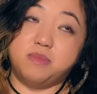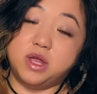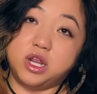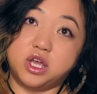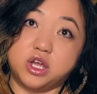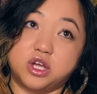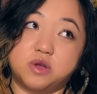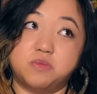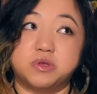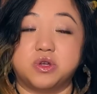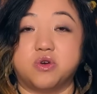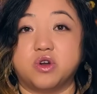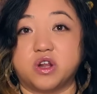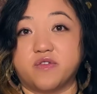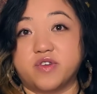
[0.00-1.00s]
mediums
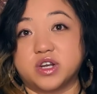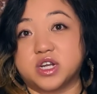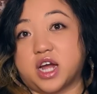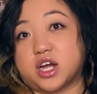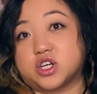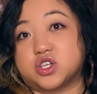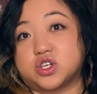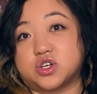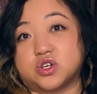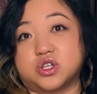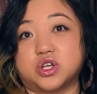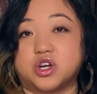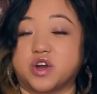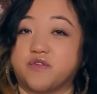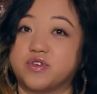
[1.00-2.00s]
or different
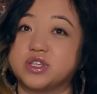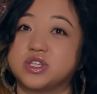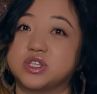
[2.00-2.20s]
textures or different